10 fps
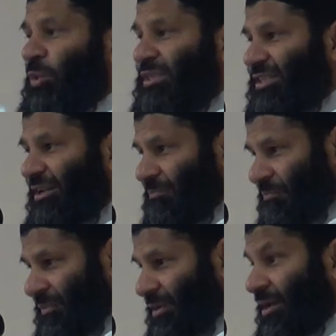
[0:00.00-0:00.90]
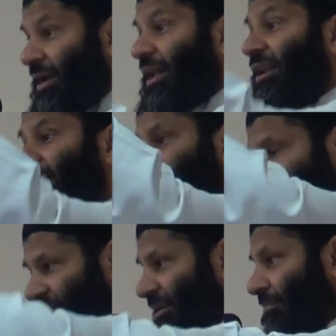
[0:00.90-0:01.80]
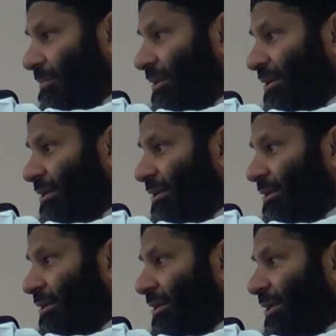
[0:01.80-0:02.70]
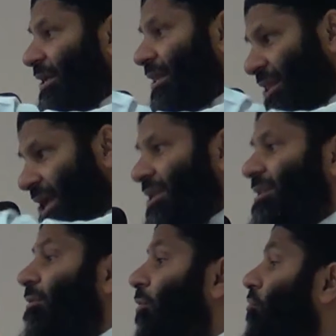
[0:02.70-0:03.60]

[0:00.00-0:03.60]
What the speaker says: wisdom, Allah gave him, he then